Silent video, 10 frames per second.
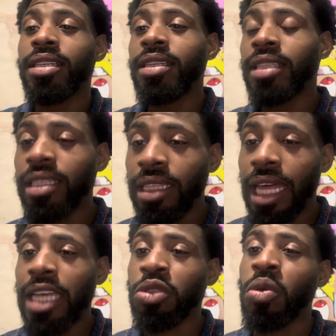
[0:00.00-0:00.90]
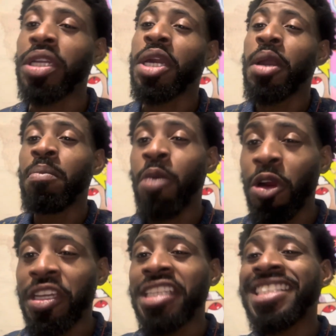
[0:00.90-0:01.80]
And then the last one,
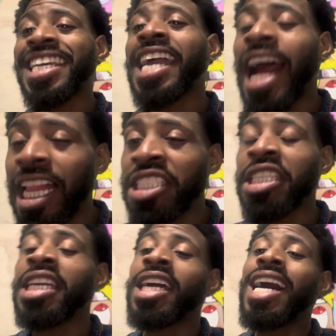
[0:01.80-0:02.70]
market psychology.